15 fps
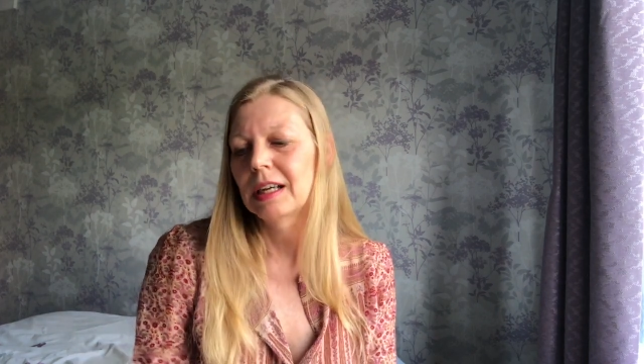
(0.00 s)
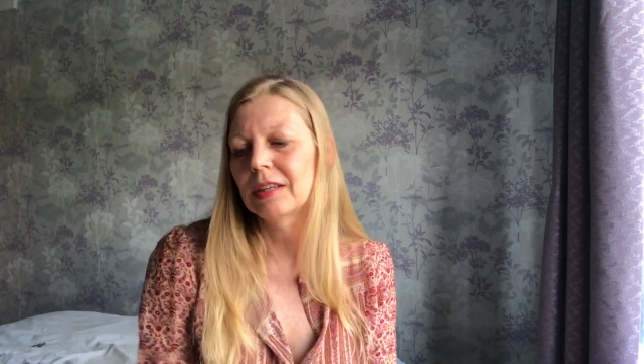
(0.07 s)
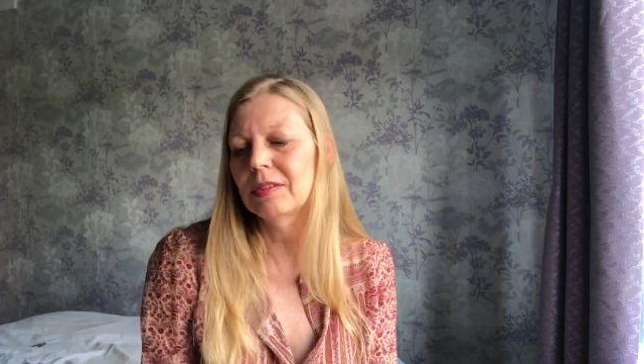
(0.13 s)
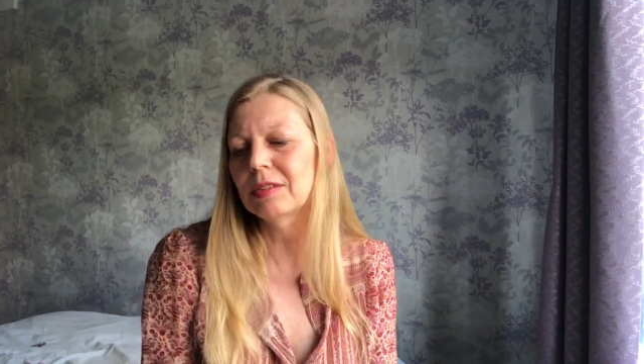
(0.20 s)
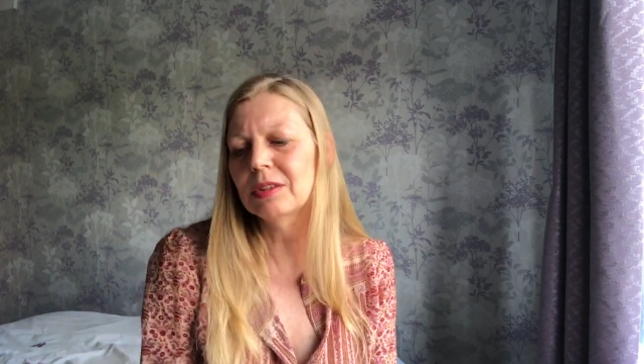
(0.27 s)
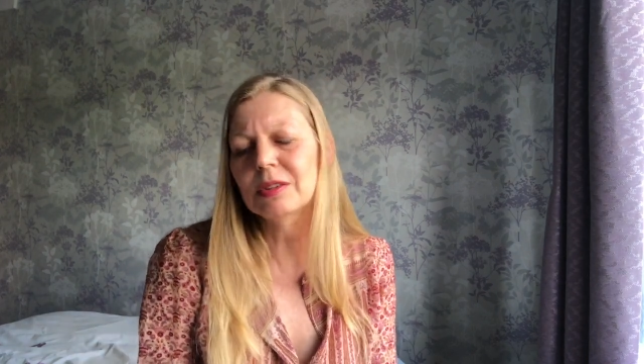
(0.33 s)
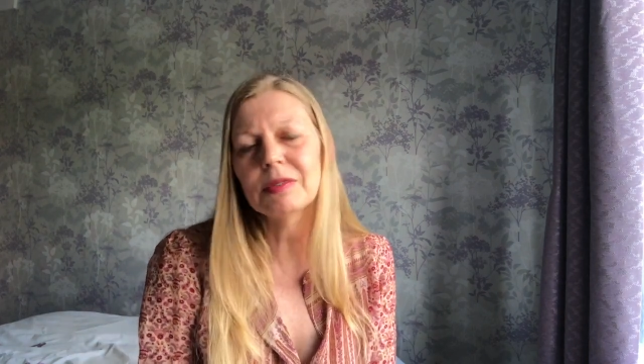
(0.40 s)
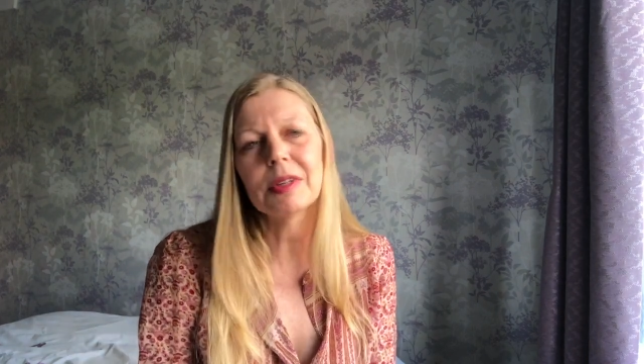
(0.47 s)
I
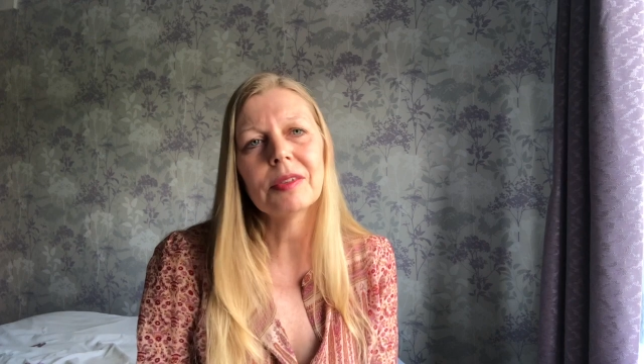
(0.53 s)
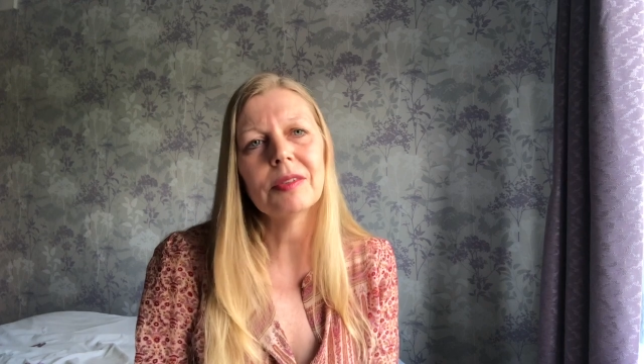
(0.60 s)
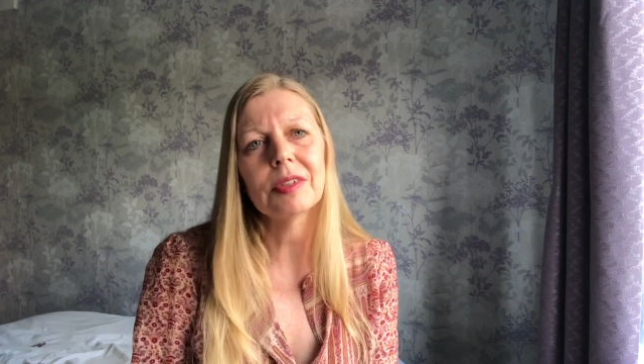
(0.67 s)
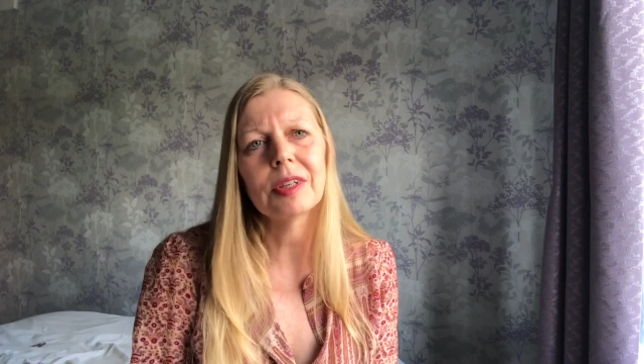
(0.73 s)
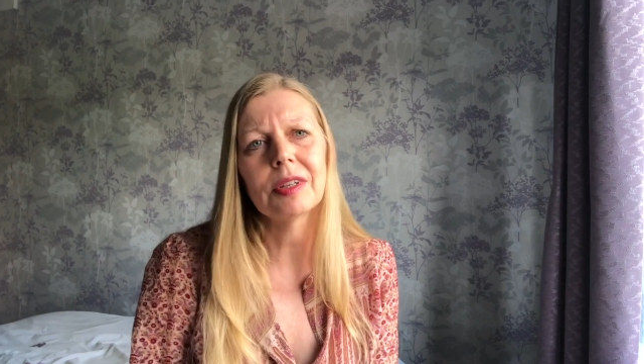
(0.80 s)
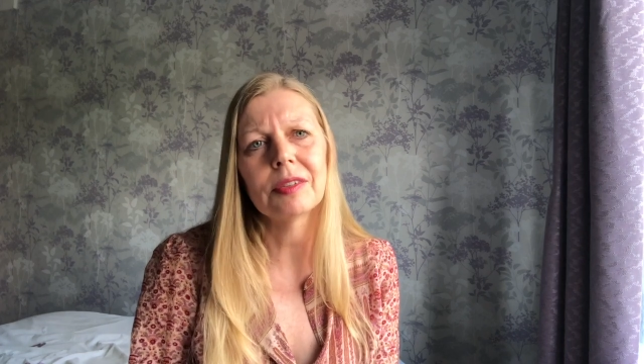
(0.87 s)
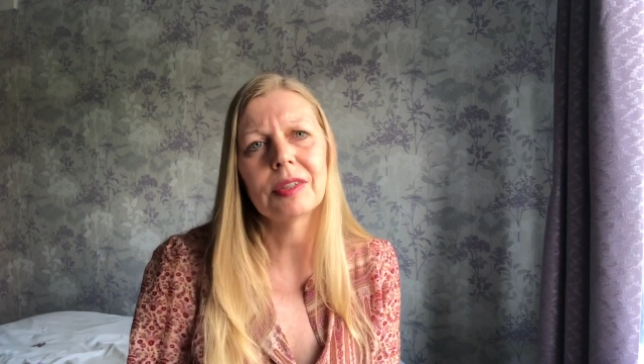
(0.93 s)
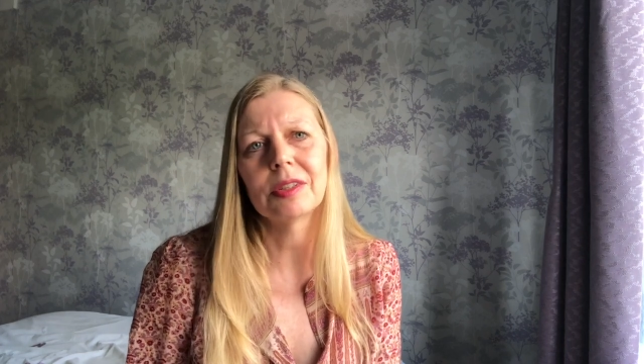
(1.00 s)
still
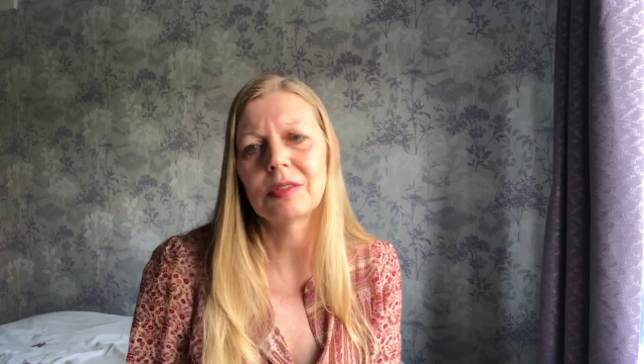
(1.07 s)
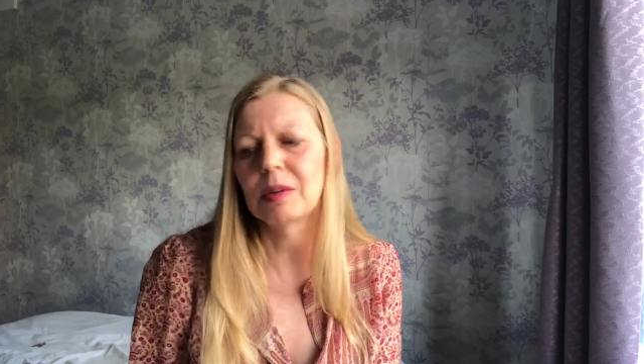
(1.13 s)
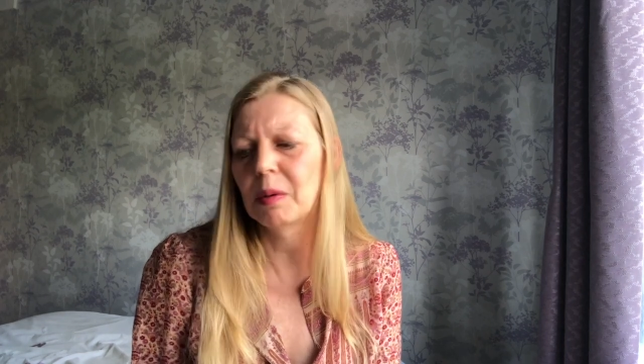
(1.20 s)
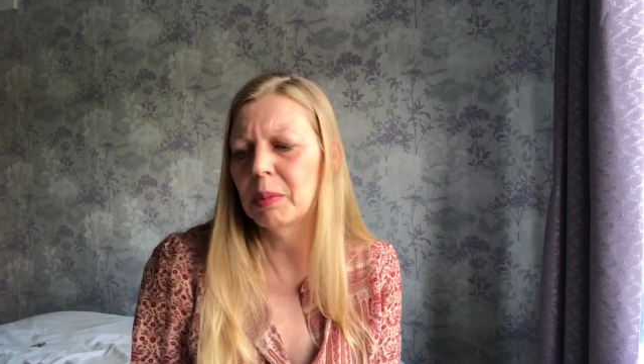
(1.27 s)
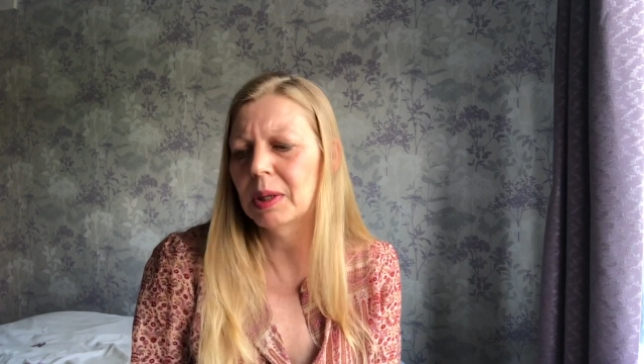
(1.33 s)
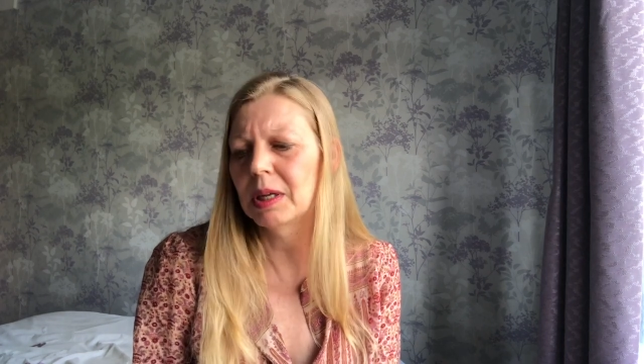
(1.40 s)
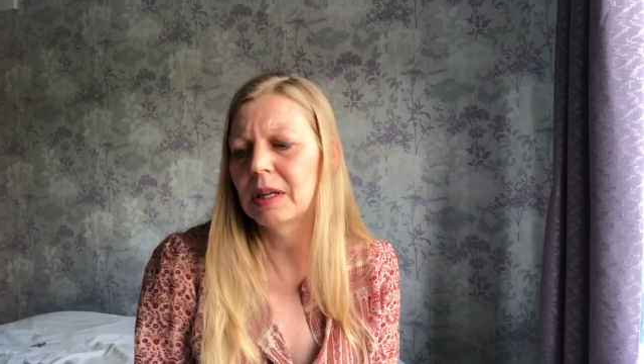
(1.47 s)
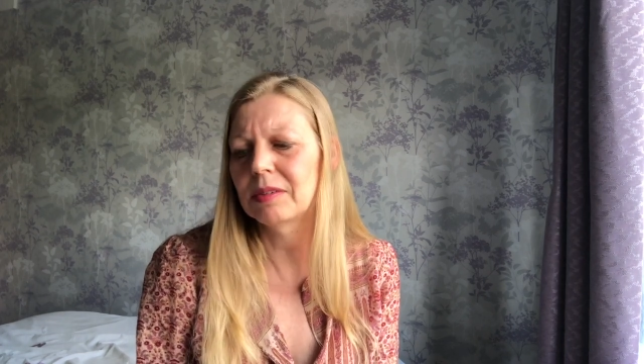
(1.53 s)
fancy it as a
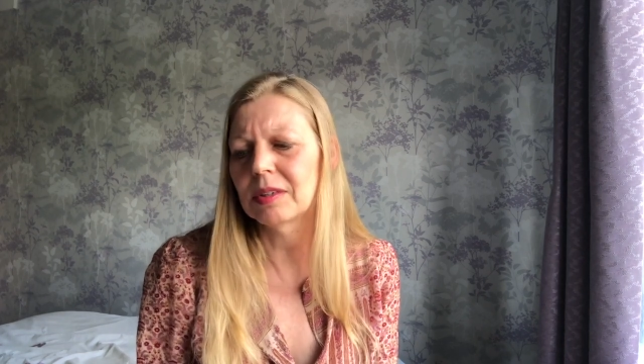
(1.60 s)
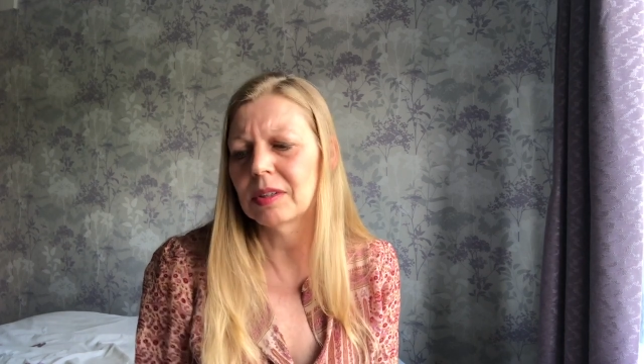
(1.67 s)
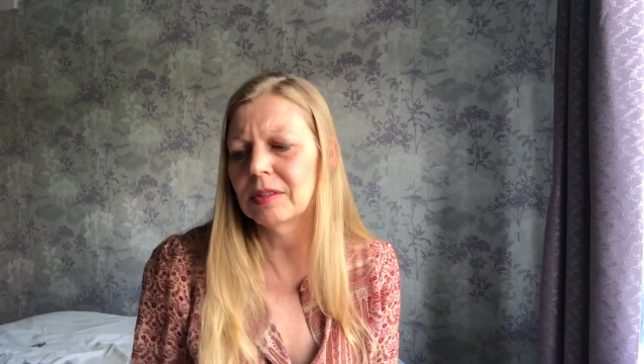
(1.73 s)
blazer,